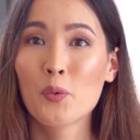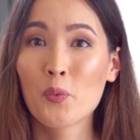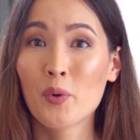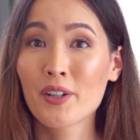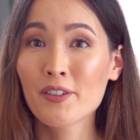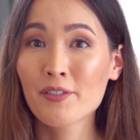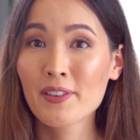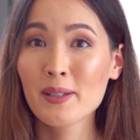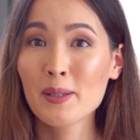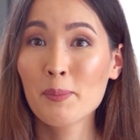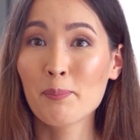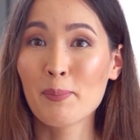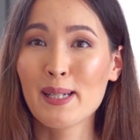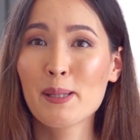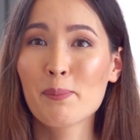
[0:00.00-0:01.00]
One of the
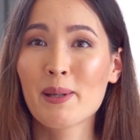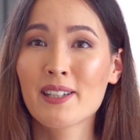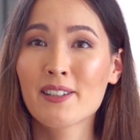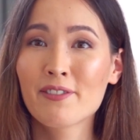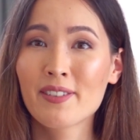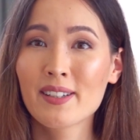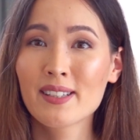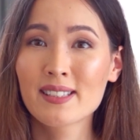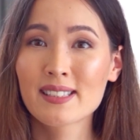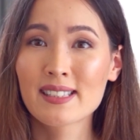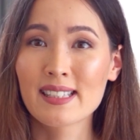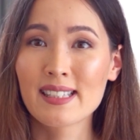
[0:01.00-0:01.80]
many benefits